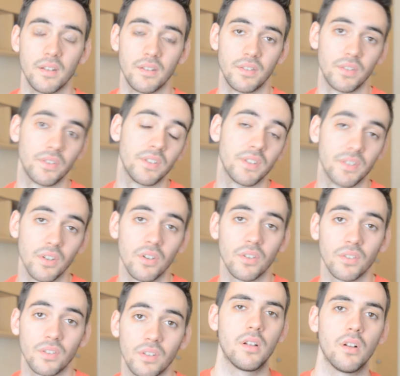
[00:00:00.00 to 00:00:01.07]
during the
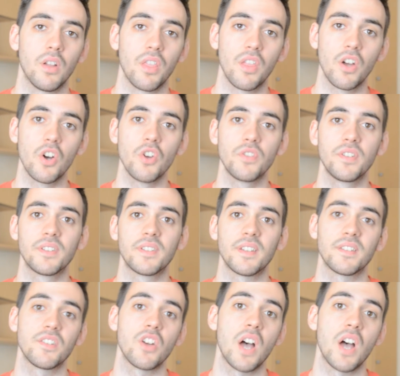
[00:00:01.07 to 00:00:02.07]
song. Although this doesn't